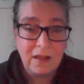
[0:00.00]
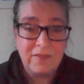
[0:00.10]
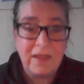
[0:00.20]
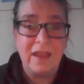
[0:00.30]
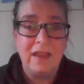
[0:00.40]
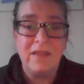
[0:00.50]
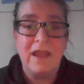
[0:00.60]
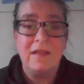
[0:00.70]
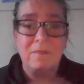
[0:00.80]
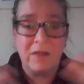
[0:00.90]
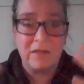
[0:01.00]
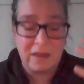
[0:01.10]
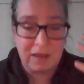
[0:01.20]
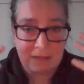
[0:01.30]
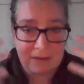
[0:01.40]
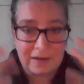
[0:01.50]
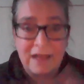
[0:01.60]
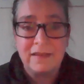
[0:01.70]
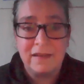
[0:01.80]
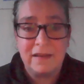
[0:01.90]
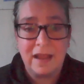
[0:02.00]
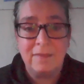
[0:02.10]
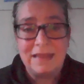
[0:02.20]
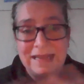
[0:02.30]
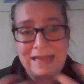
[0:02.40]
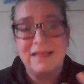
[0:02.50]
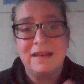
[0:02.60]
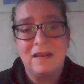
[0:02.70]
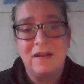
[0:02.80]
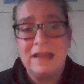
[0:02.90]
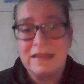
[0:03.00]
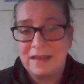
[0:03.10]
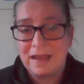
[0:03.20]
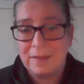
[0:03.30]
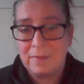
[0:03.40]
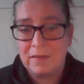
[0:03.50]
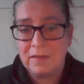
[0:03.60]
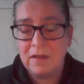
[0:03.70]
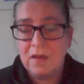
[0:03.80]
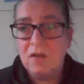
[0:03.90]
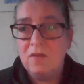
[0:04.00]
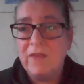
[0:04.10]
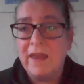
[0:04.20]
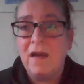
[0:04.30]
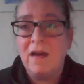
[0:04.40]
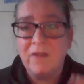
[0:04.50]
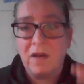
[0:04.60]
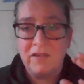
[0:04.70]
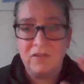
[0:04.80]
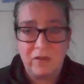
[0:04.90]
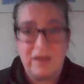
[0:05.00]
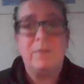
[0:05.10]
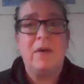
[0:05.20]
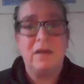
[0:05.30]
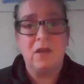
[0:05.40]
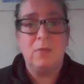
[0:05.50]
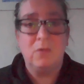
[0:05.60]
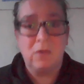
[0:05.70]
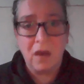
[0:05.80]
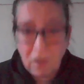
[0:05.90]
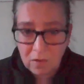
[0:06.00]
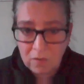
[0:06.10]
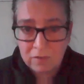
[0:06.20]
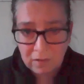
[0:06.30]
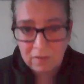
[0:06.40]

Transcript: But the Latin names, the Latinized names, they have a strict binomial code.